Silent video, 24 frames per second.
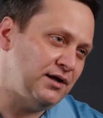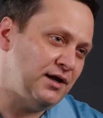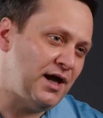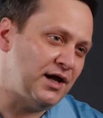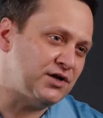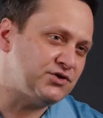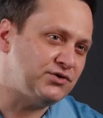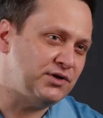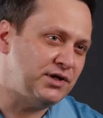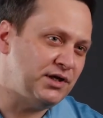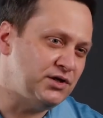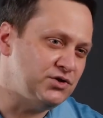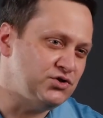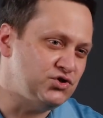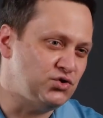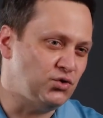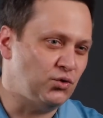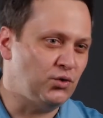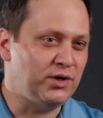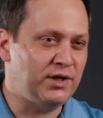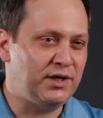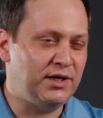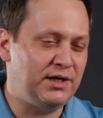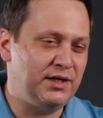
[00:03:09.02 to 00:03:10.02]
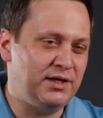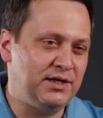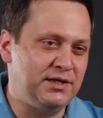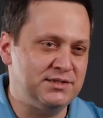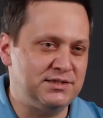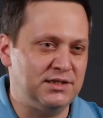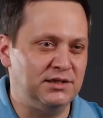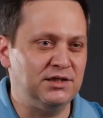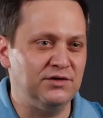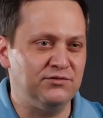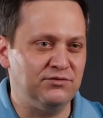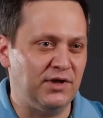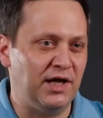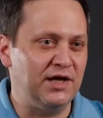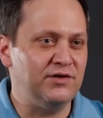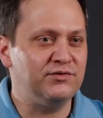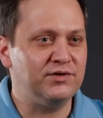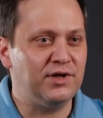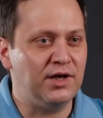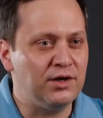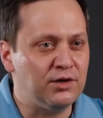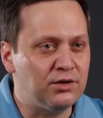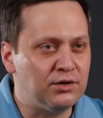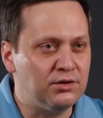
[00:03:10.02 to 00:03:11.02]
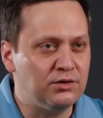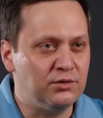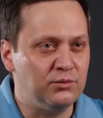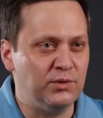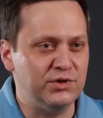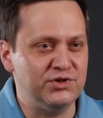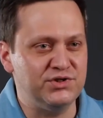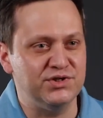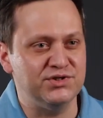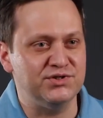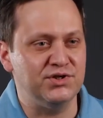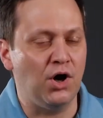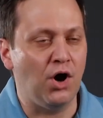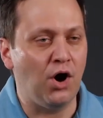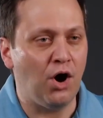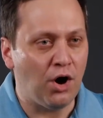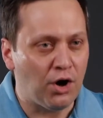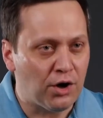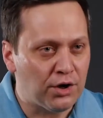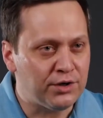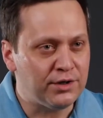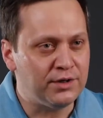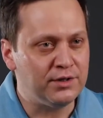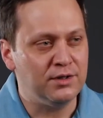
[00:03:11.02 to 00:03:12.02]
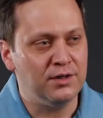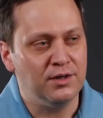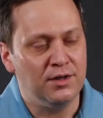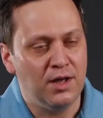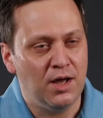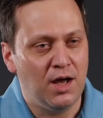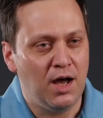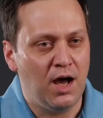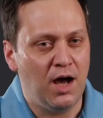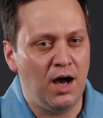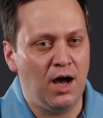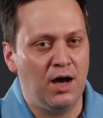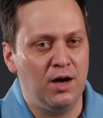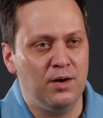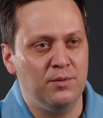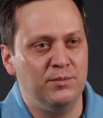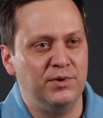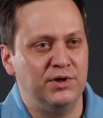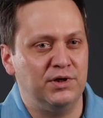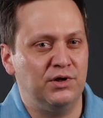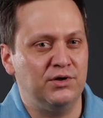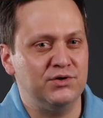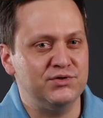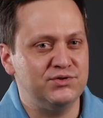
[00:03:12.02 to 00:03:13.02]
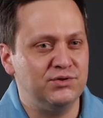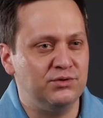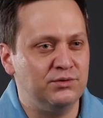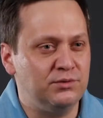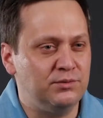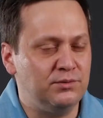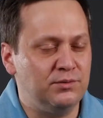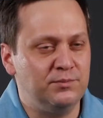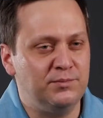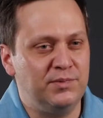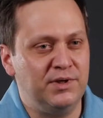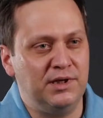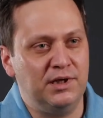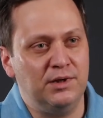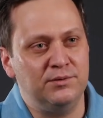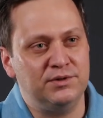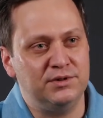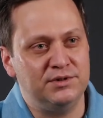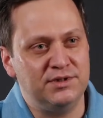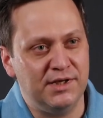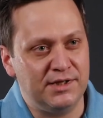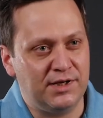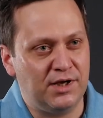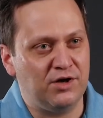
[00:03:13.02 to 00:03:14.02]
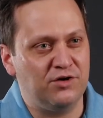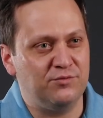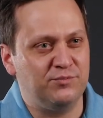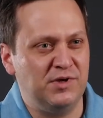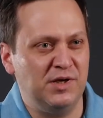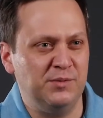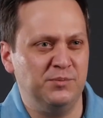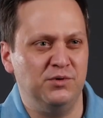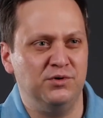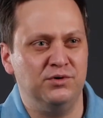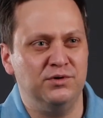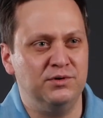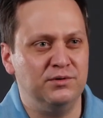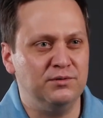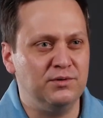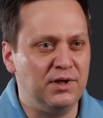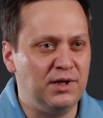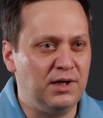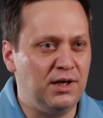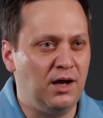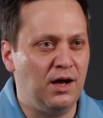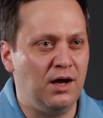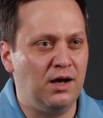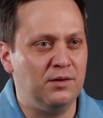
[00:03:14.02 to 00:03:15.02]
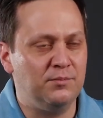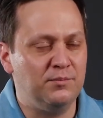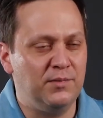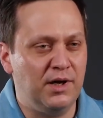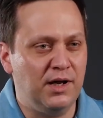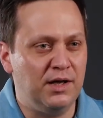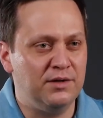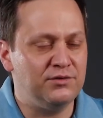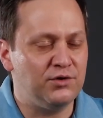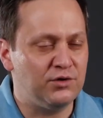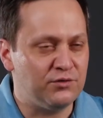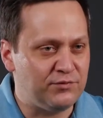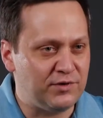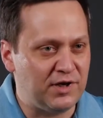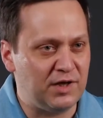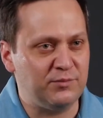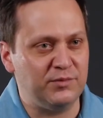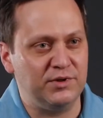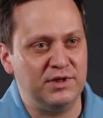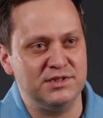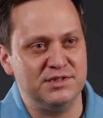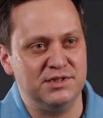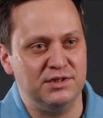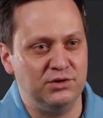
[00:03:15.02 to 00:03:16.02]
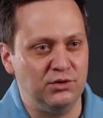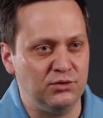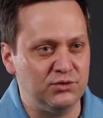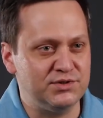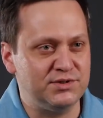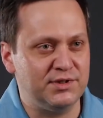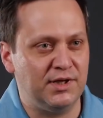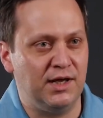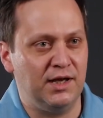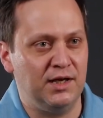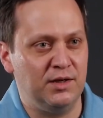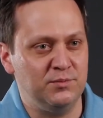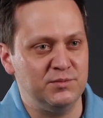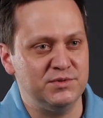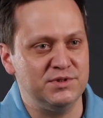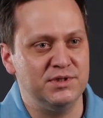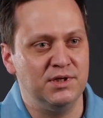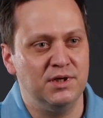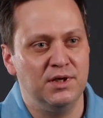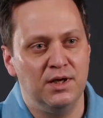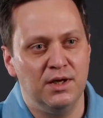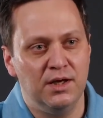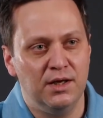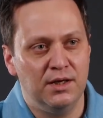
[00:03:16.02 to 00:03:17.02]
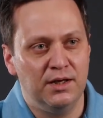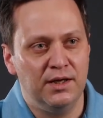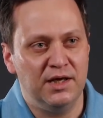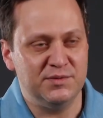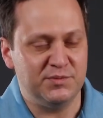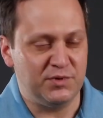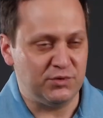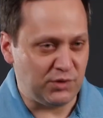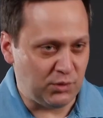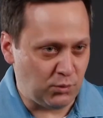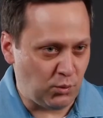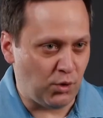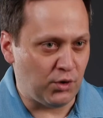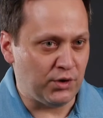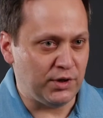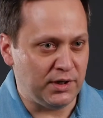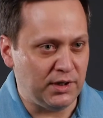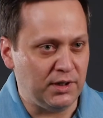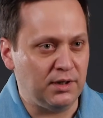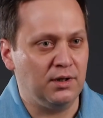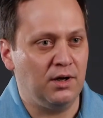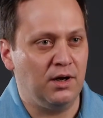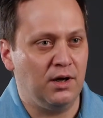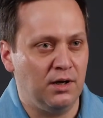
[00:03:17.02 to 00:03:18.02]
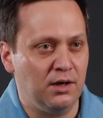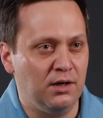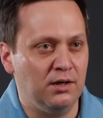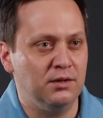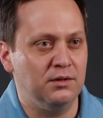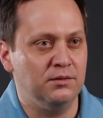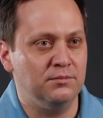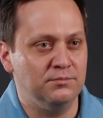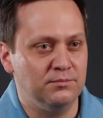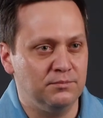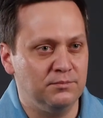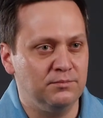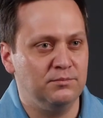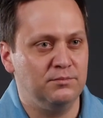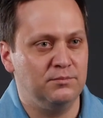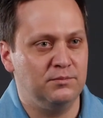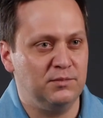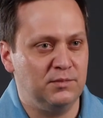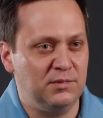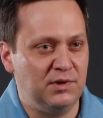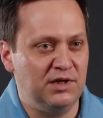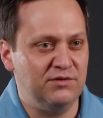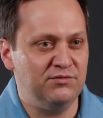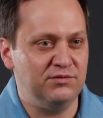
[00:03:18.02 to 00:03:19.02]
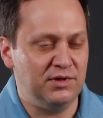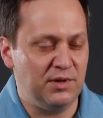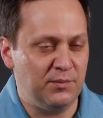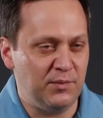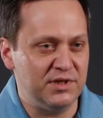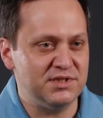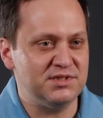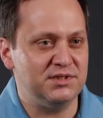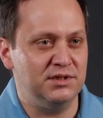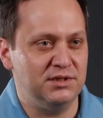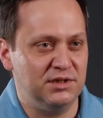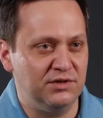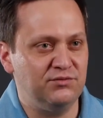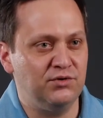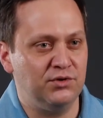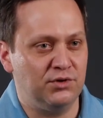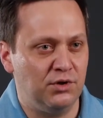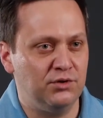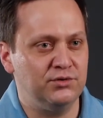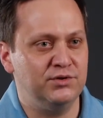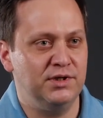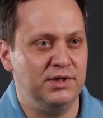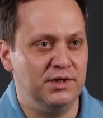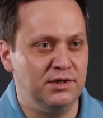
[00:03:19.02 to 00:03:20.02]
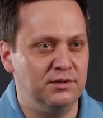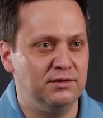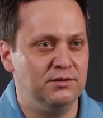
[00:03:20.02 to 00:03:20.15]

actually enjoy is end-of-life care, which is hard, but also being able to take care of people and their families in those times has been rewarding, even amidst the difficulty.